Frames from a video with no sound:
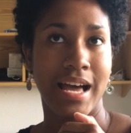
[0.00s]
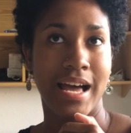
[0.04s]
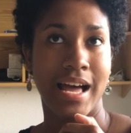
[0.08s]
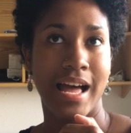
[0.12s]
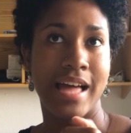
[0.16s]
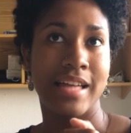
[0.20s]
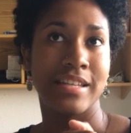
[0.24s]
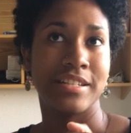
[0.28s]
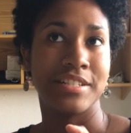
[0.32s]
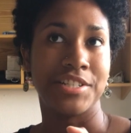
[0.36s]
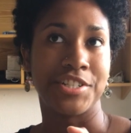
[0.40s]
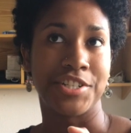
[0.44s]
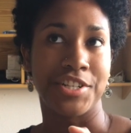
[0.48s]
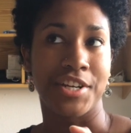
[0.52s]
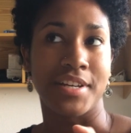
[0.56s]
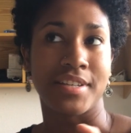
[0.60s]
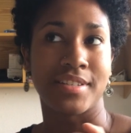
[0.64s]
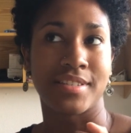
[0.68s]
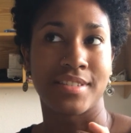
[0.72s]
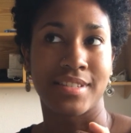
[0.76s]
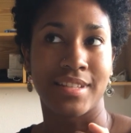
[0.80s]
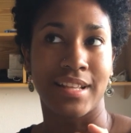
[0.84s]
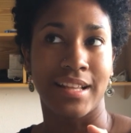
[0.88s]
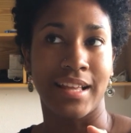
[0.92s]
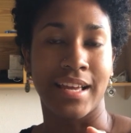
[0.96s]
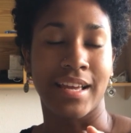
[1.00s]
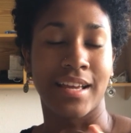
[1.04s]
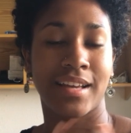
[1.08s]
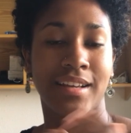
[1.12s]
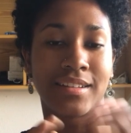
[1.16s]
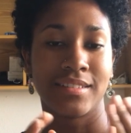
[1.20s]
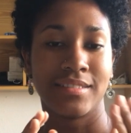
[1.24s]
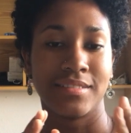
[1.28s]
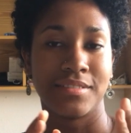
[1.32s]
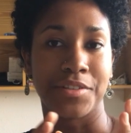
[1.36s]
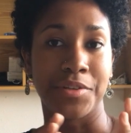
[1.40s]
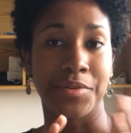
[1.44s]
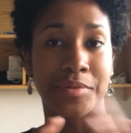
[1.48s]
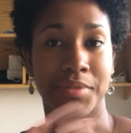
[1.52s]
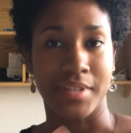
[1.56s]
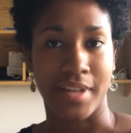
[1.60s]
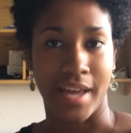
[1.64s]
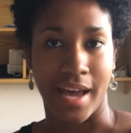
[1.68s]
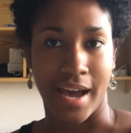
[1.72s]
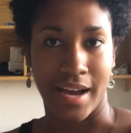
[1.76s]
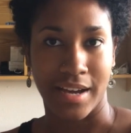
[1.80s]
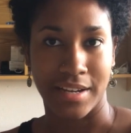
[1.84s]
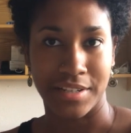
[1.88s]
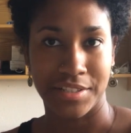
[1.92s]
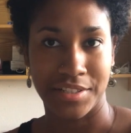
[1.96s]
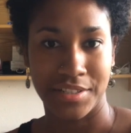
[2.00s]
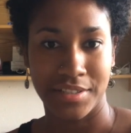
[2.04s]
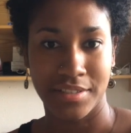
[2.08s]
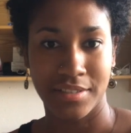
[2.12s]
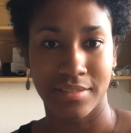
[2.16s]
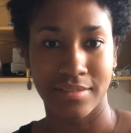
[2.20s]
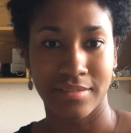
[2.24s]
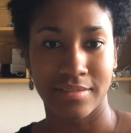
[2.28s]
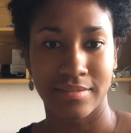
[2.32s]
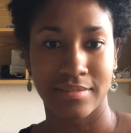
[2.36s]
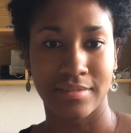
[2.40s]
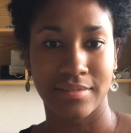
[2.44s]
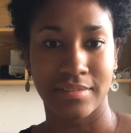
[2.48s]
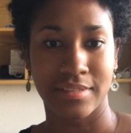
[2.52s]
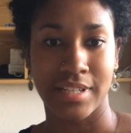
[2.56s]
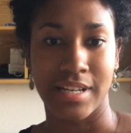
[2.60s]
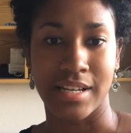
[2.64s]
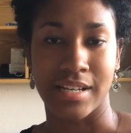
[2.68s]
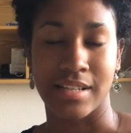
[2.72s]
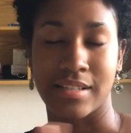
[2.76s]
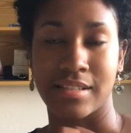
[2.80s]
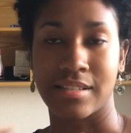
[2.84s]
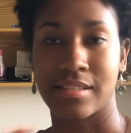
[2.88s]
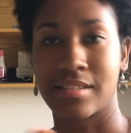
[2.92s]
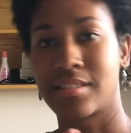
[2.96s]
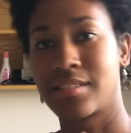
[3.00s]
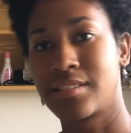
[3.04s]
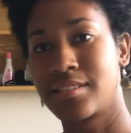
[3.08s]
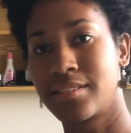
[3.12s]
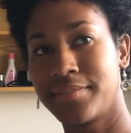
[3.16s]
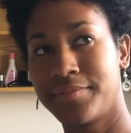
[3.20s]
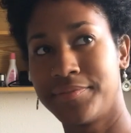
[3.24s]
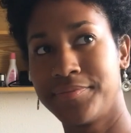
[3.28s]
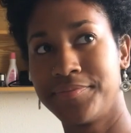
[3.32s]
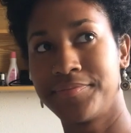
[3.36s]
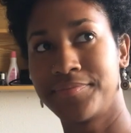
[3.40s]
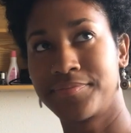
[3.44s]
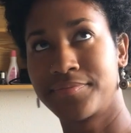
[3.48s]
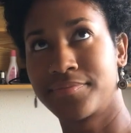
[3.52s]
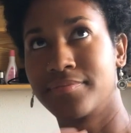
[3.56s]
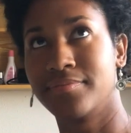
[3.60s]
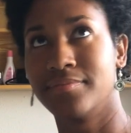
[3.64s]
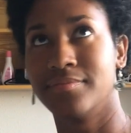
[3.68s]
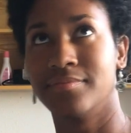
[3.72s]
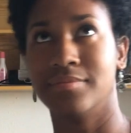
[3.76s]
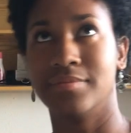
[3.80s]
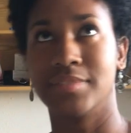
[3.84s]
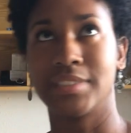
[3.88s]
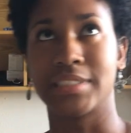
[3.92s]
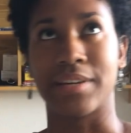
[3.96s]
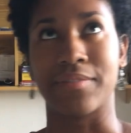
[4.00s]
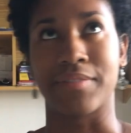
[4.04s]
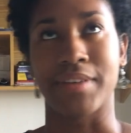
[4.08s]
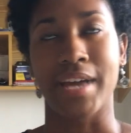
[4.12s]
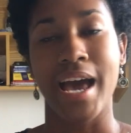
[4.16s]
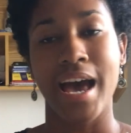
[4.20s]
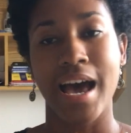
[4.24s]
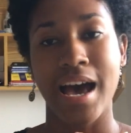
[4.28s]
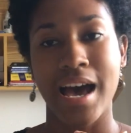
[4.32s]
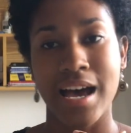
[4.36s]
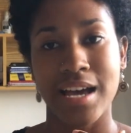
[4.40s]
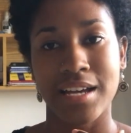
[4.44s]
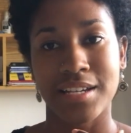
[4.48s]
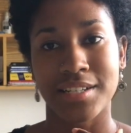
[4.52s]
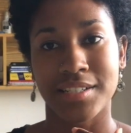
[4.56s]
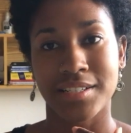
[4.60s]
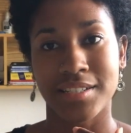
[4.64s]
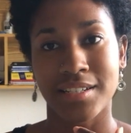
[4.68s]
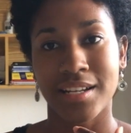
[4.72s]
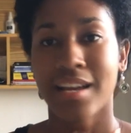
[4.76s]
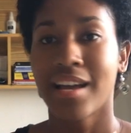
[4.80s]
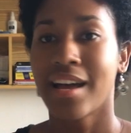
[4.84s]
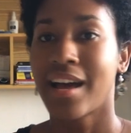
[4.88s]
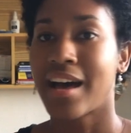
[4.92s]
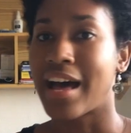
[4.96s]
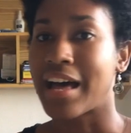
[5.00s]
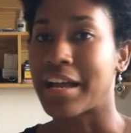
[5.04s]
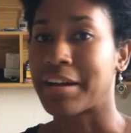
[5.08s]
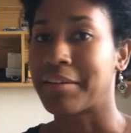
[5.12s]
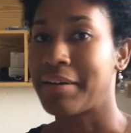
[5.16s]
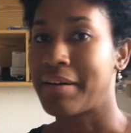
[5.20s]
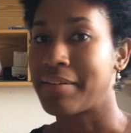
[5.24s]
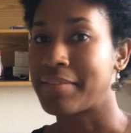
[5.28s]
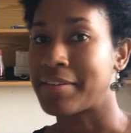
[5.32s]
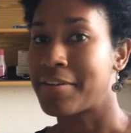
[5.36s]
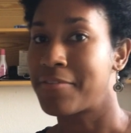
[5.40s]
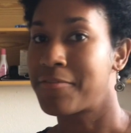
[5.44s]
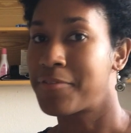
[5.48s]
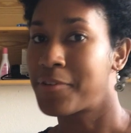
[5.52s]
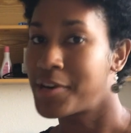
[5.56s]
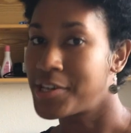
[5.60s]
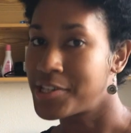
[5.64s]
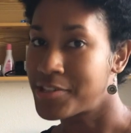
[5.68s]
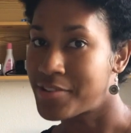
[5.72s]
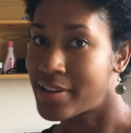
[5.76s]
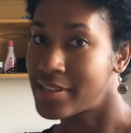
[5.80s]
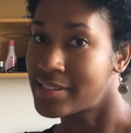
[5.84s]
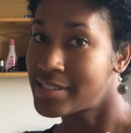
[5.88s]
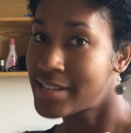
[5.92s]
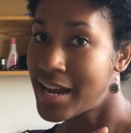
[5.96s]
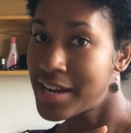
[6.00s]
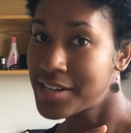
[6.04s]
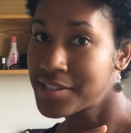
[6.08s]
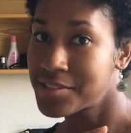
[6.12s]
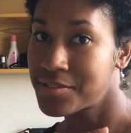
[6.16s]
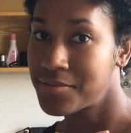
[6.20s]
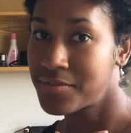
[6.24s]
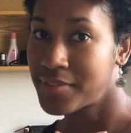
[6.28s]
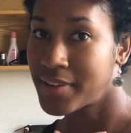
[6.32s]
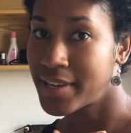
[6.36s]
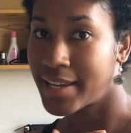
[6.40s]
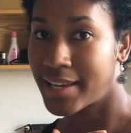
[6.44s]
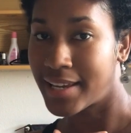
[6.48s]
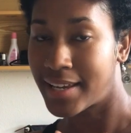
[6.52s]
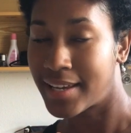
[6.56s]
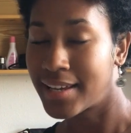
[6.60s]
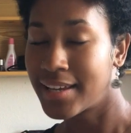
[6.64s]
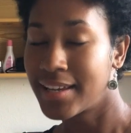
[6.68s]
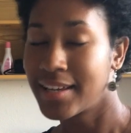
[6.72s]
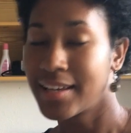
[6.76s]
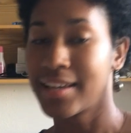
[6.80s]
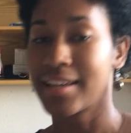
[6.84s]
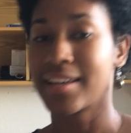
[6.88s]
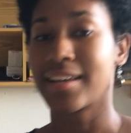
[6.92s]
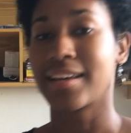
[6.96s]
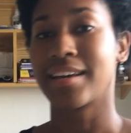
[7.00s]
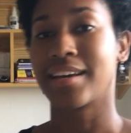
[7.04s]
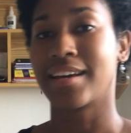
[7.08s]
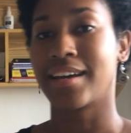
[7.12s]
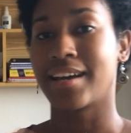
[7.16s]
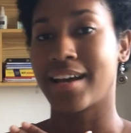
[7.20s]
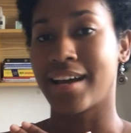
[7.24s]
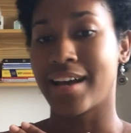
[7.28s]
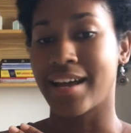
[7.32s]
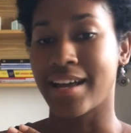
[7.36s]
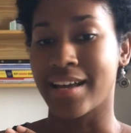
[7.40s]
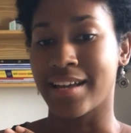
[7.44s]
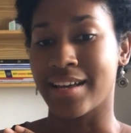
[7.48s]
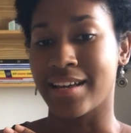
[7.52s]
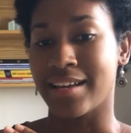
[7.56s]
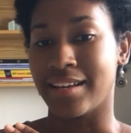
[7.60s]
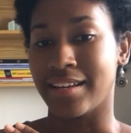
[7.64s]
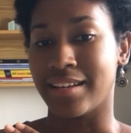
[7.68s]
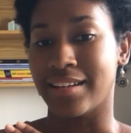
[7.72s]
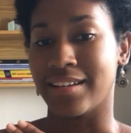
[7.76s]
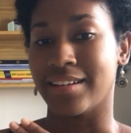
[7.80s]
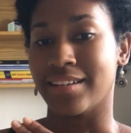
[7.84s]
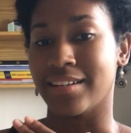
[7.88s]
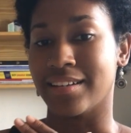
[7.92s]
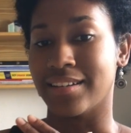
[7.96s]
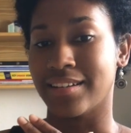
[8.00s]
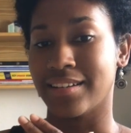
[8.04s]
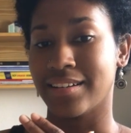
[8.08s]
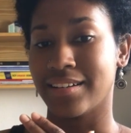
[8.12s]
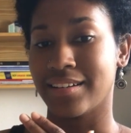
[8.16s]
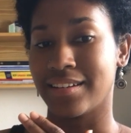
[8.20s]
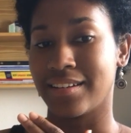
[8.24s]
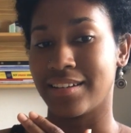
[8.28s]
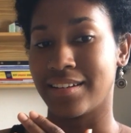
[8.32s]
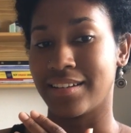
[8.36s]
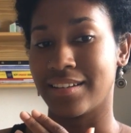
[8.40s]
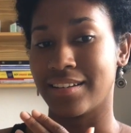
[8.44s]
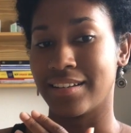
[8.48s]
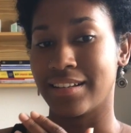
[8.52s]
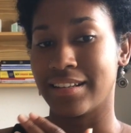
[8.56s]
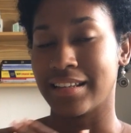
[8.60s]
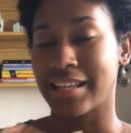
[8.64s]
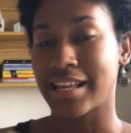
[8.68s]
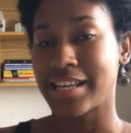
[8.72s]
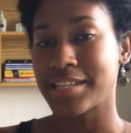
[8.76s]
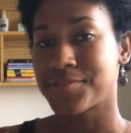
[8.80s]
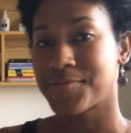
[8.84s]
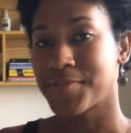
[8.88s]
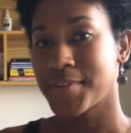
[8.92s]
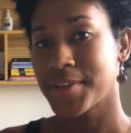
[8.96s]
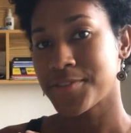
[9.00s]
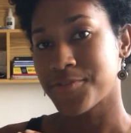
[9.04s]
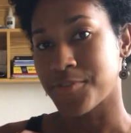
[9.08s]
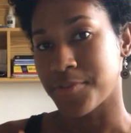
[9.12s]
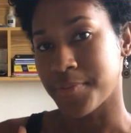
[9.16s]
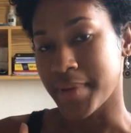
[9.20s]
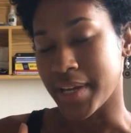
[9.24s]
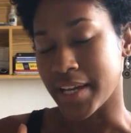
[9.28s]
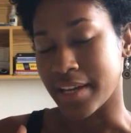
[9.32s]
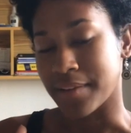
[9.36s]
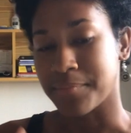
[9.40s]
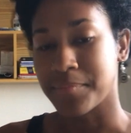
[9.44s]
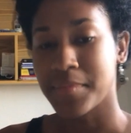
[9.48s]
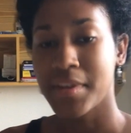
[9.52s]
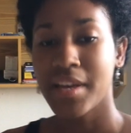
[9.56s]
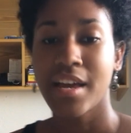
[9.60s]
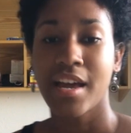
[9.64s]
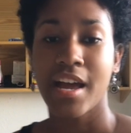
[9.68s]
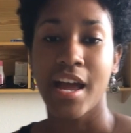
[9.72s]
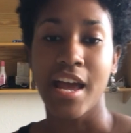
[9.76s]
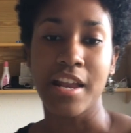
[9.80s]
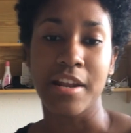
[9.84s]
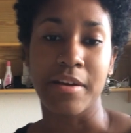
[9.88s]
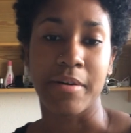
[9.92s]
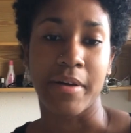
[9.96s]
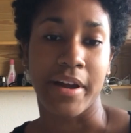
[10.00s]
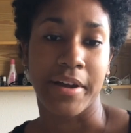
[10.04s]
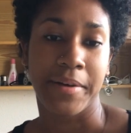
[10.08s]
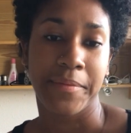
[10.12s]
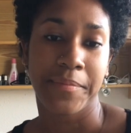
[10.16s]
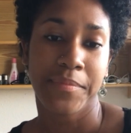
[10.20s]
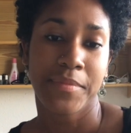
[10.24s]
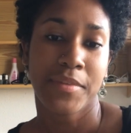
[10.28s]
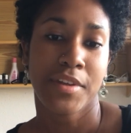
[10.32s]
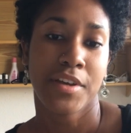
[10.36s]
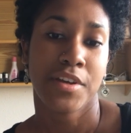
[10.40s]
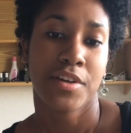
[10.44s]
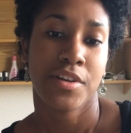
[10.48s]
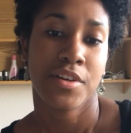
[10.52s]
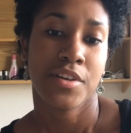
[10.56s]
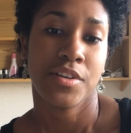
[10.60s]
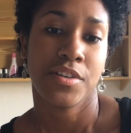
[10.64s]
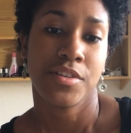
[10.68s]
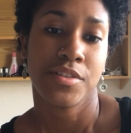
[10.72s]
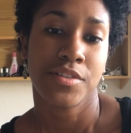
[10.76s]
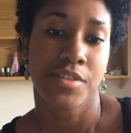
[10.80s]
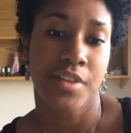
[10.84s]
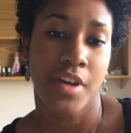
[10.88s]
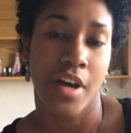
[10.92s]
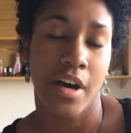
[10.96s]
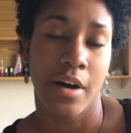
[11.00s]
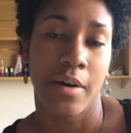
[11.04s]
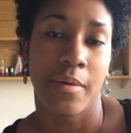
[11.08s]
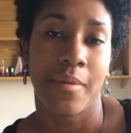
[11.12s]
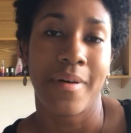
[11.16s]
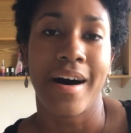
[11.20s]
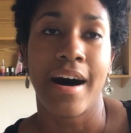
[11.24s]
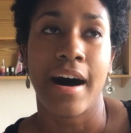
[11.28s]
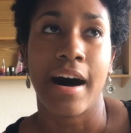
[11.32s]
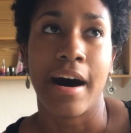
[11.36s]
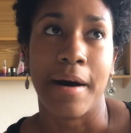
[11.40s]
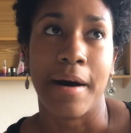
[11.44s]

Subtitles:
and just like used cash, because I have cash, I don't have that foreign transaction fee, and less fees for me. Anyway, so